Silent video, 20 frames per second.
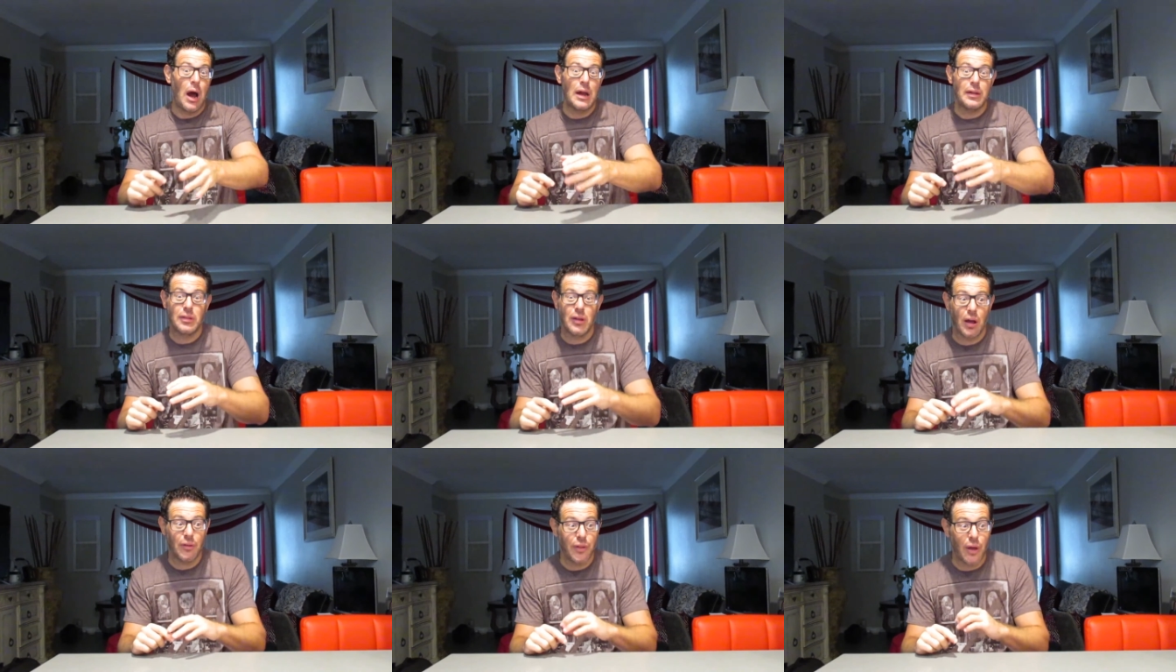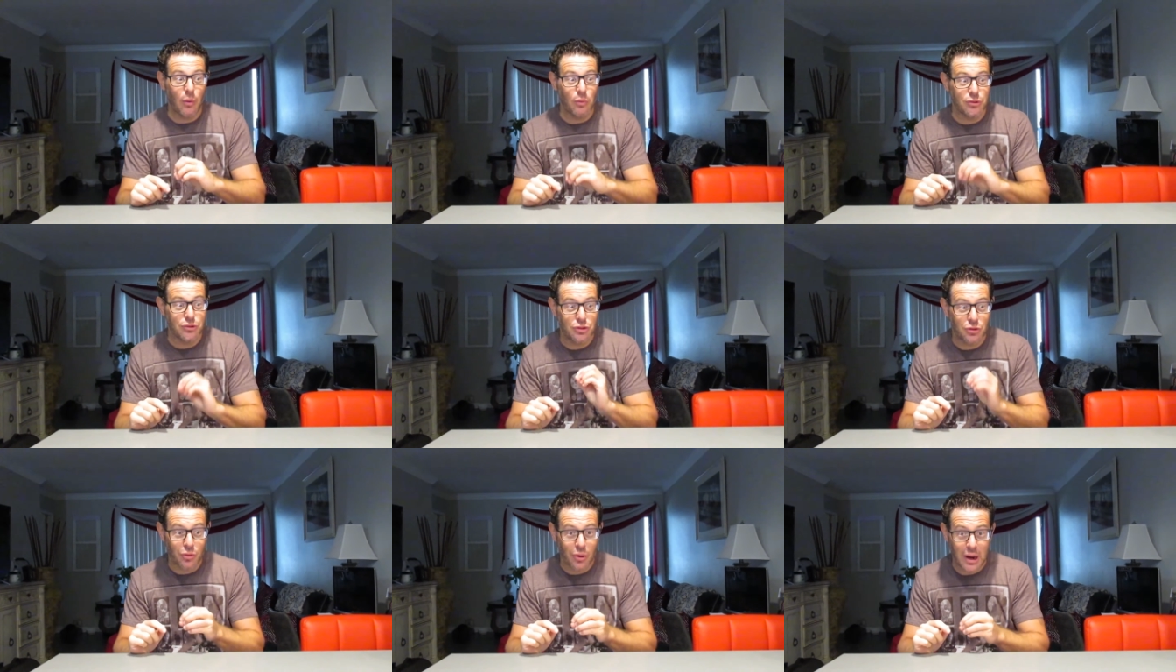I thought that
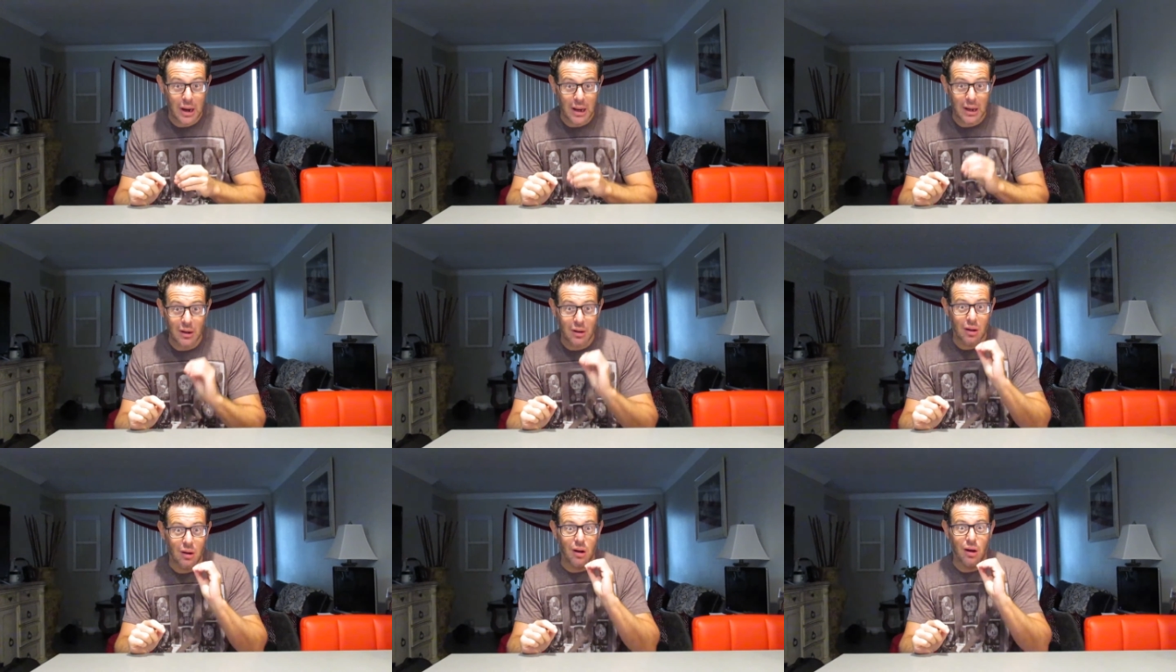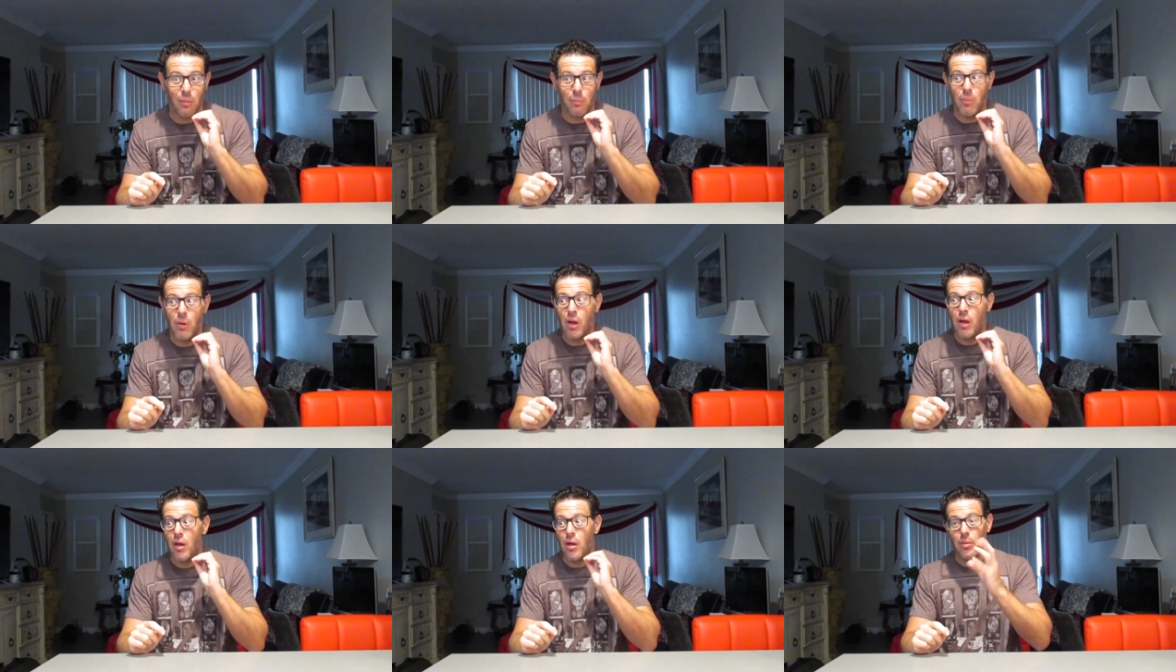was great
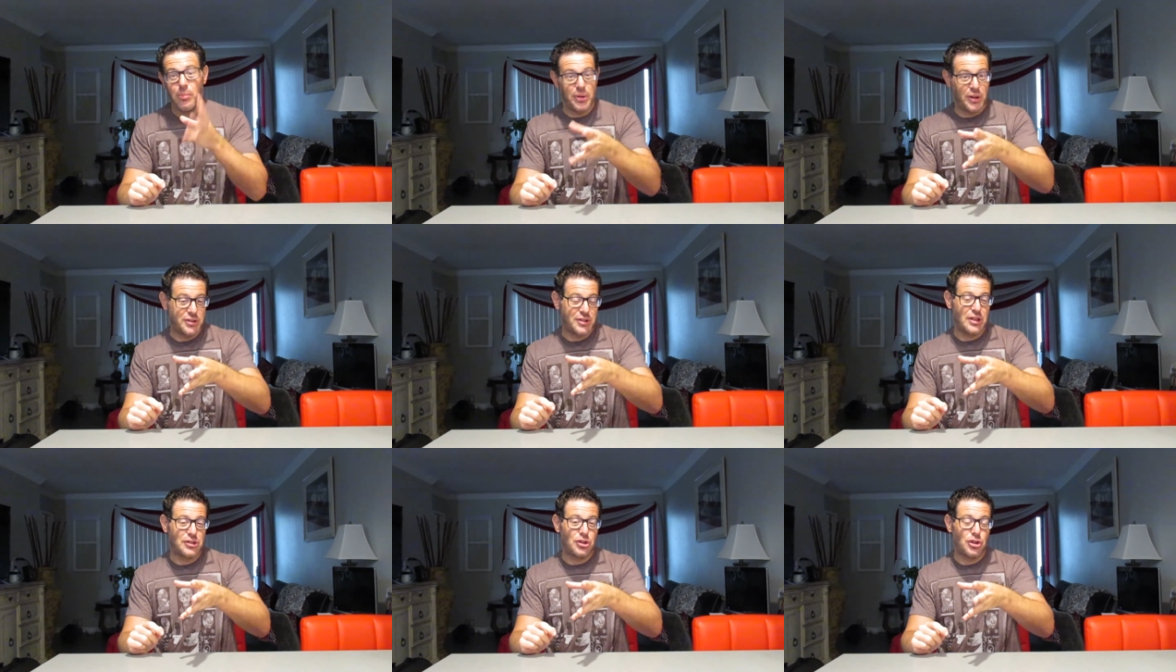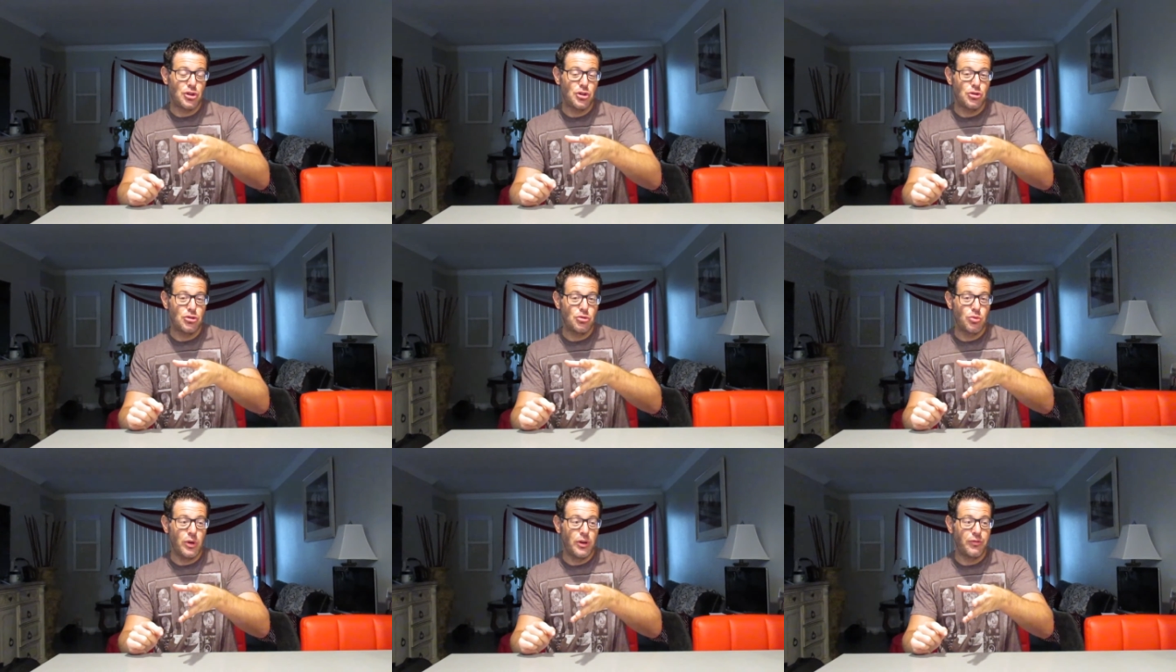because that's a
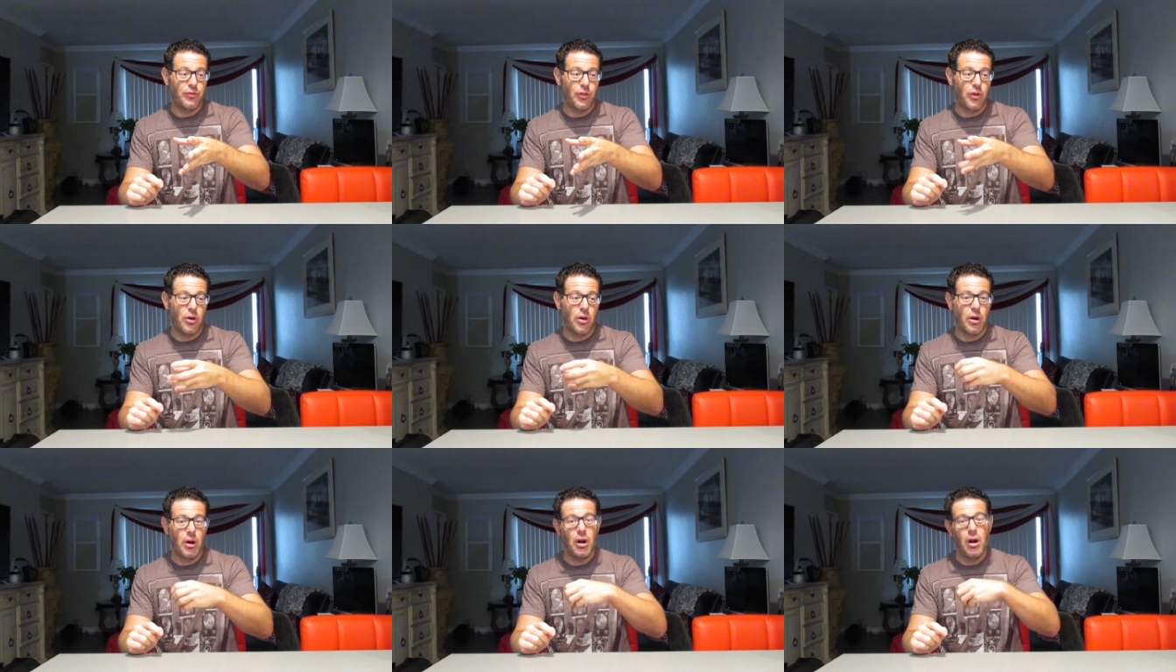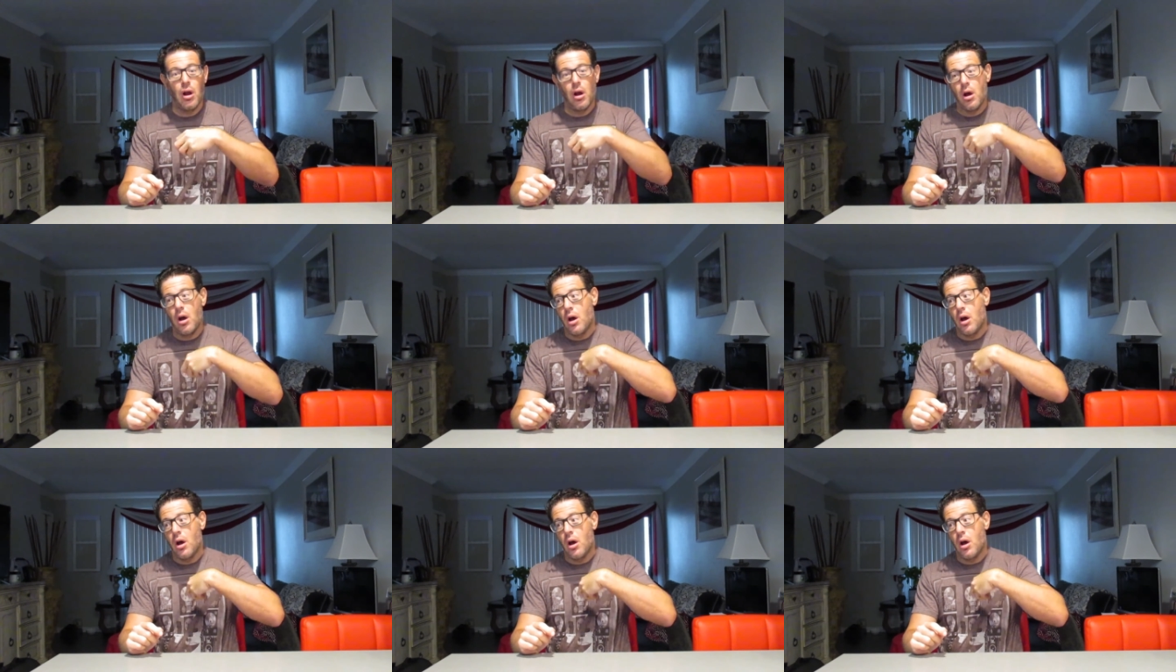huge win for her.